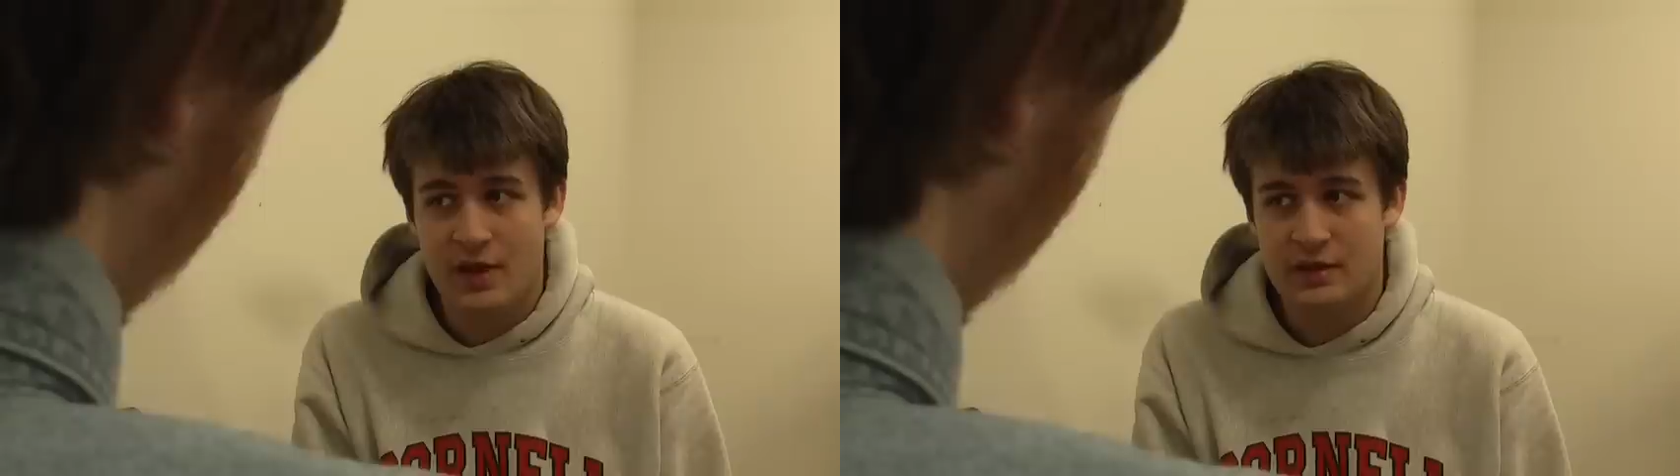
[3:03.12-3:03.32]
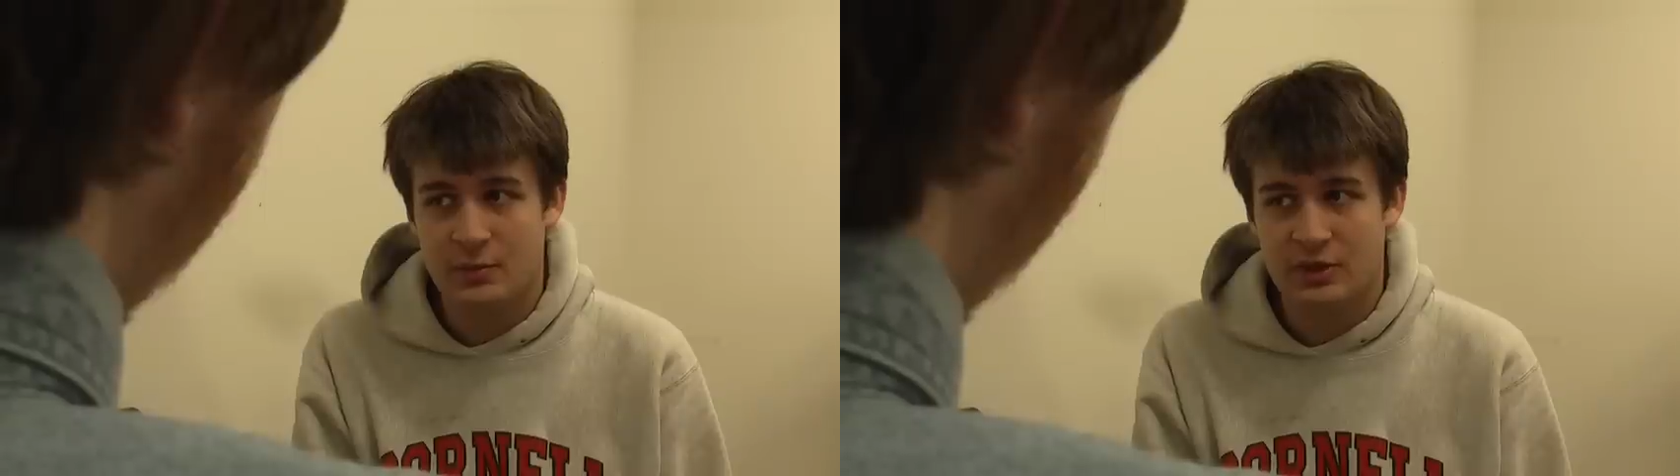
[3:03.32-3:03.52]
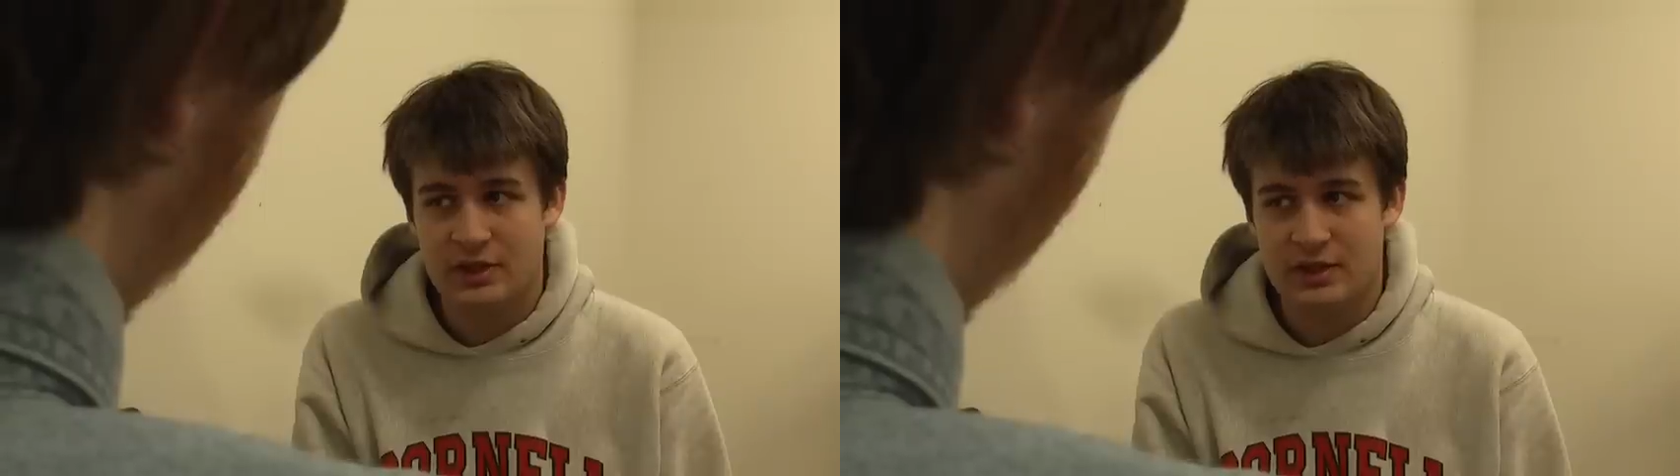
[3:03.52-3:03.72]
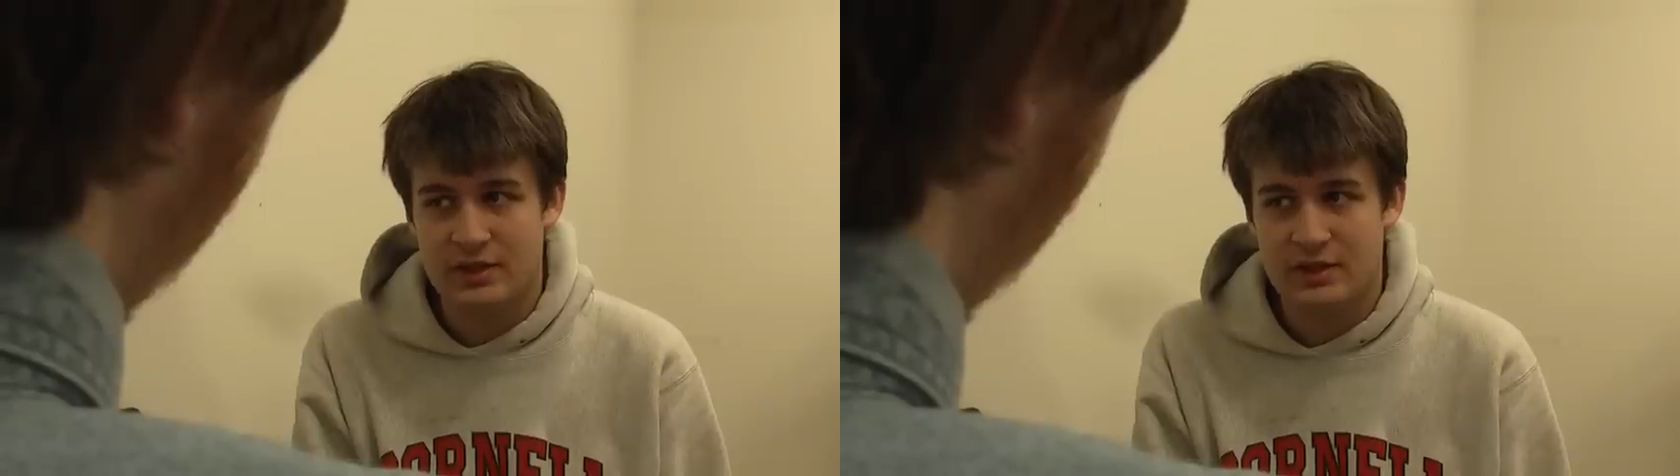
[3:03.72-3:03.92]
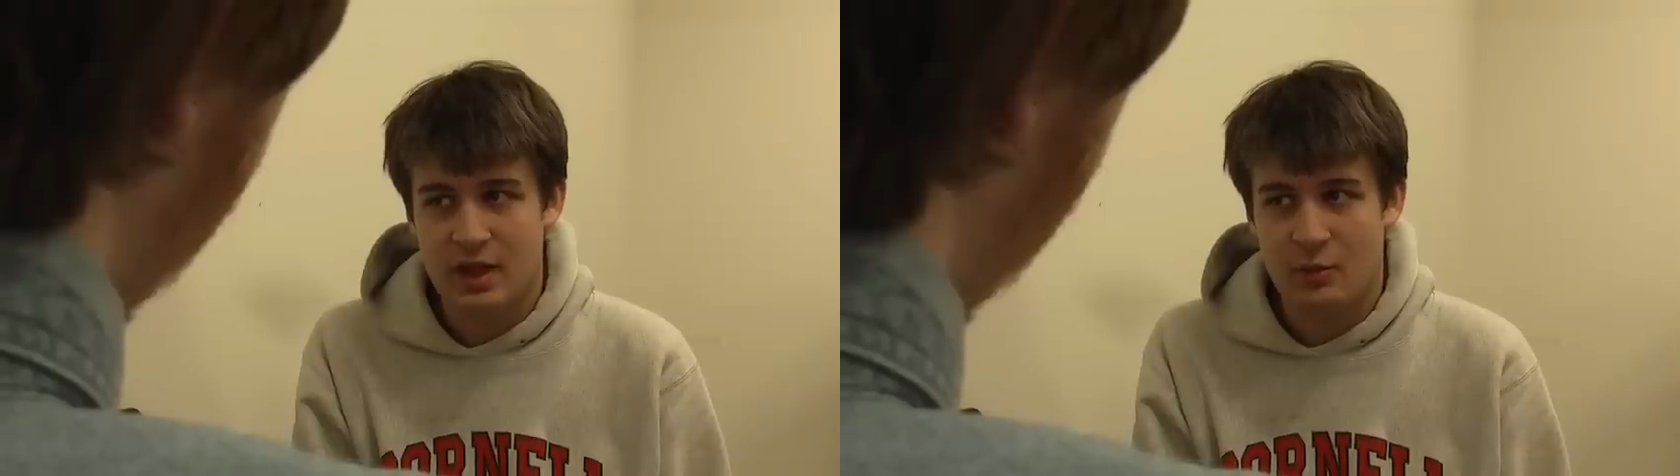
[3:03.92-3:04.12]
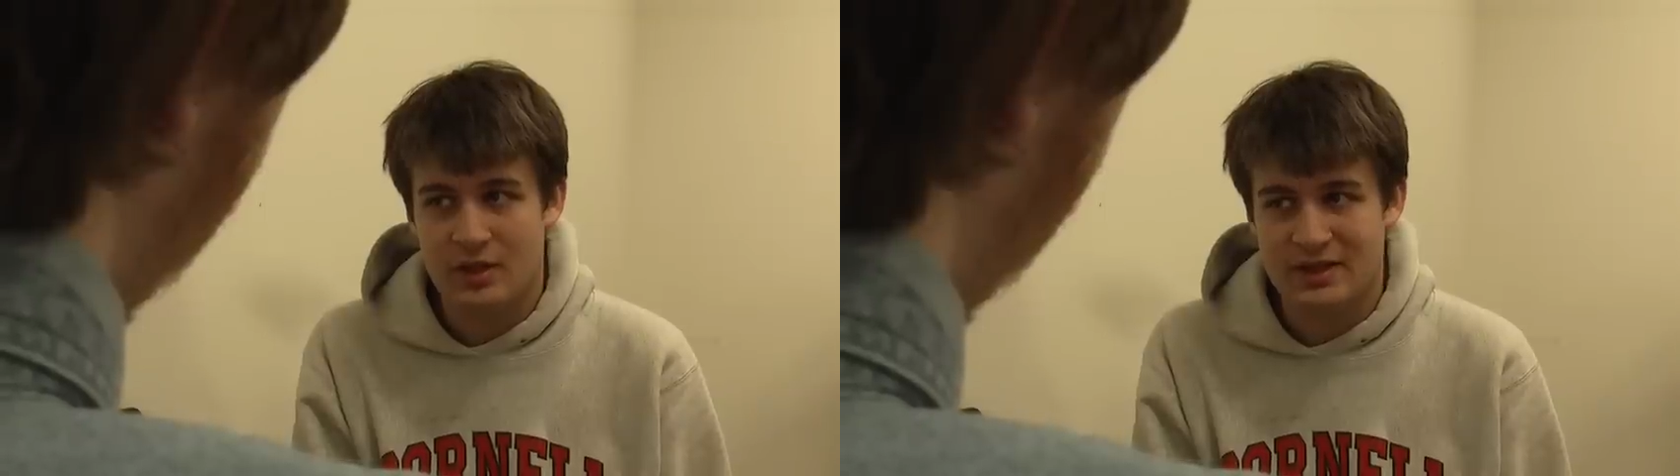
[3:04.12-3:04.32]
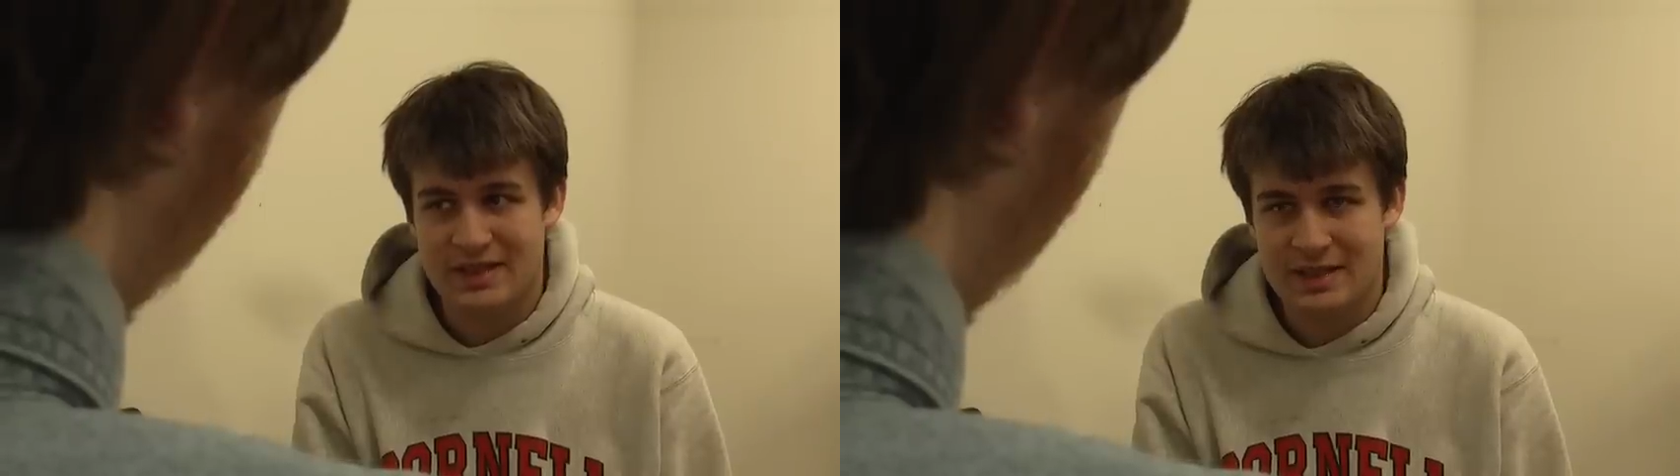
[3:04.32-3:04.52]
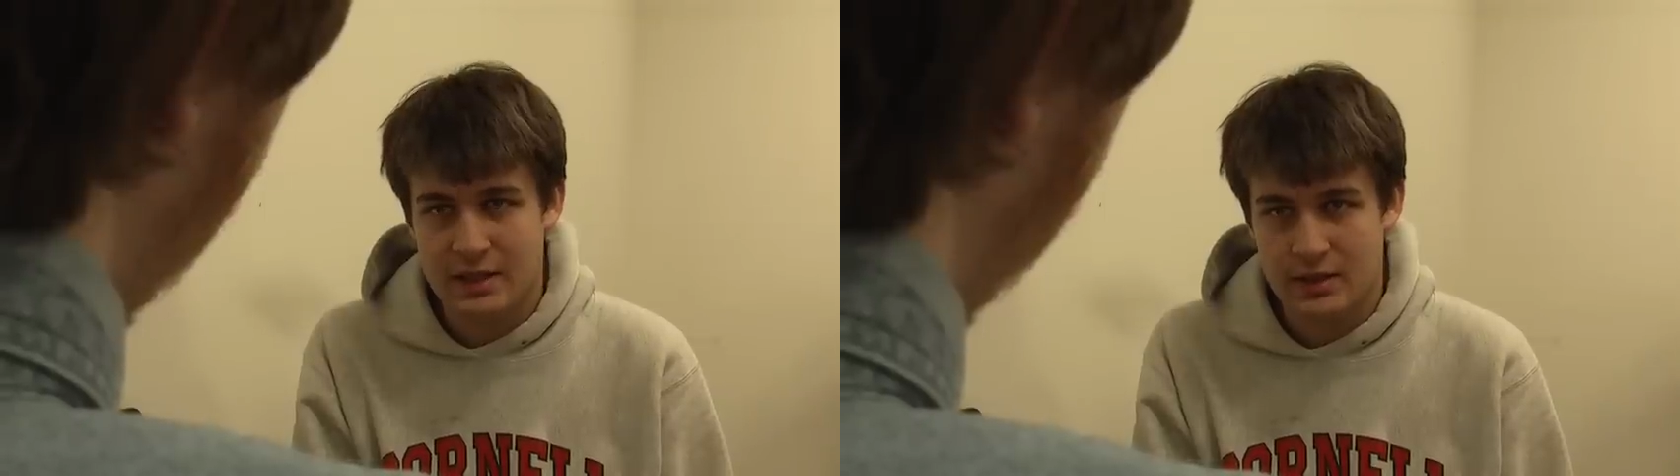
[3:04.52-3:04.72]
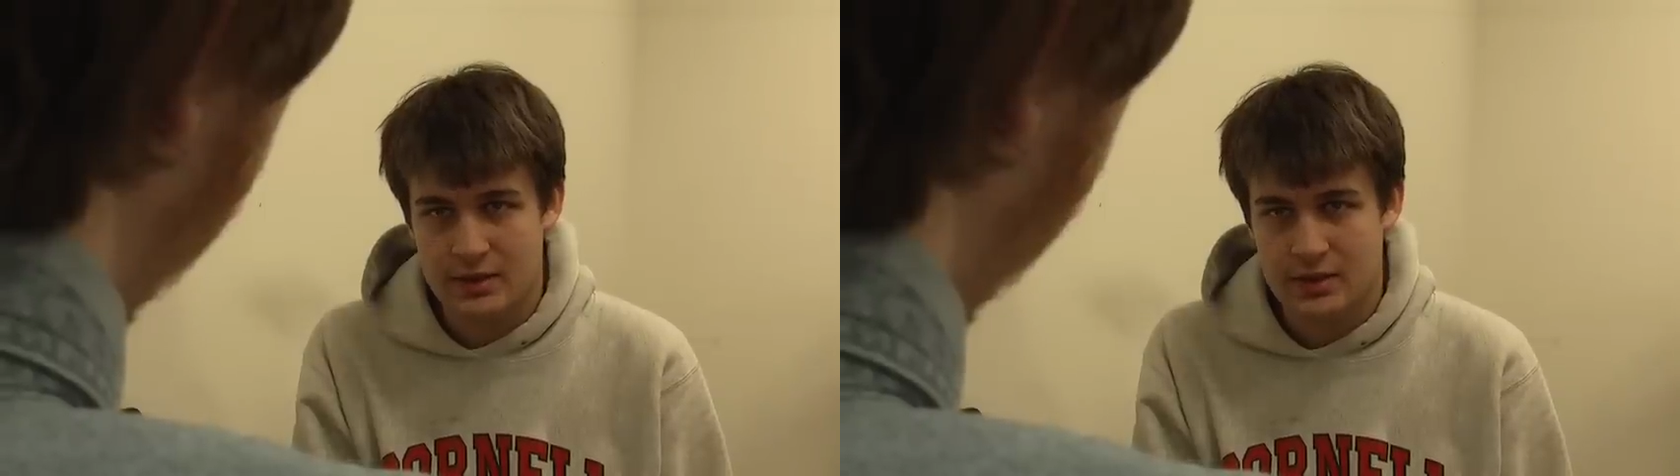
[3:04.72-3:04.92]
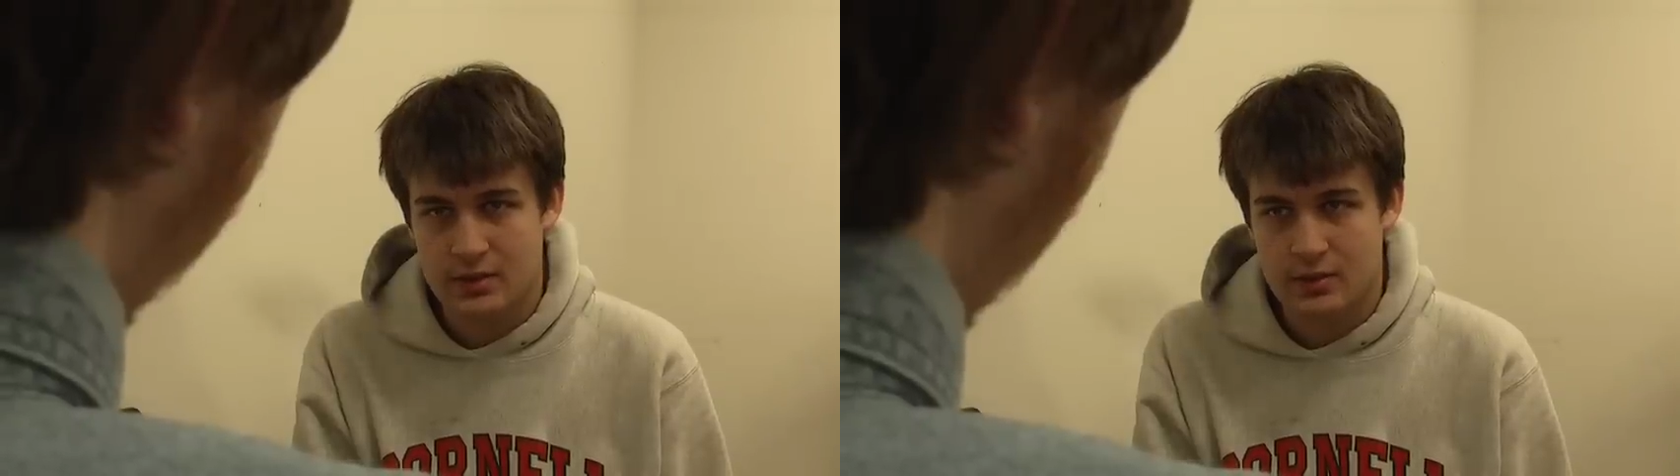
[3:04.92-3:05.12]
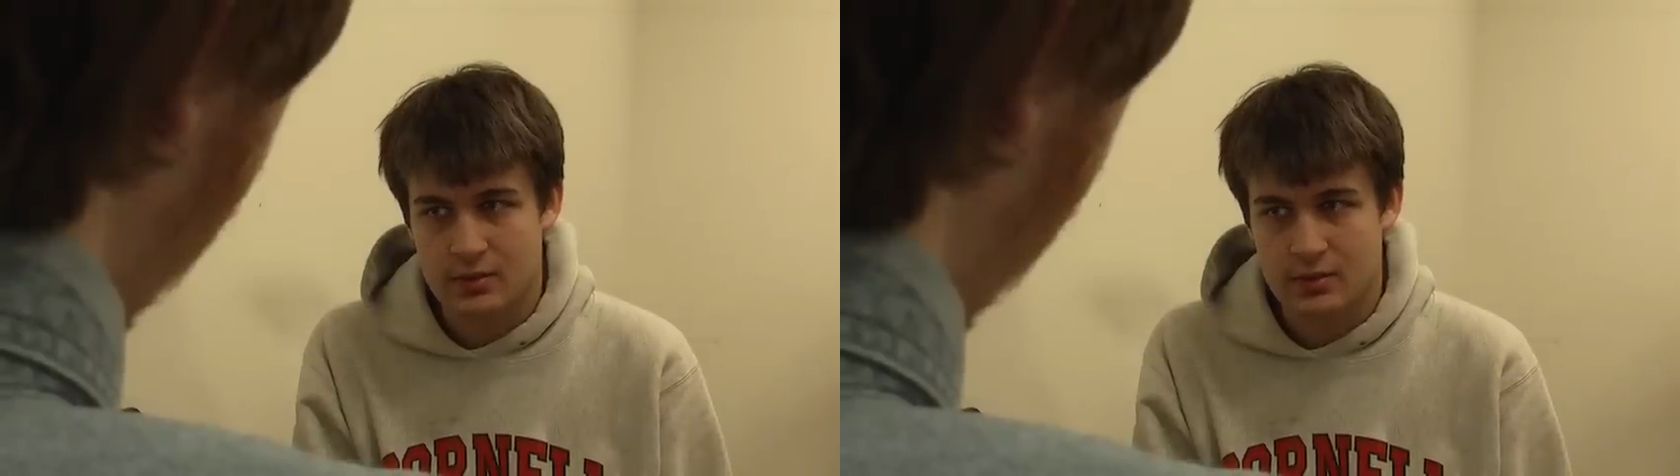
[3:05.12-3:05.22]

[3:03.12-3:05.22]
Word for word: evade the police. I want details.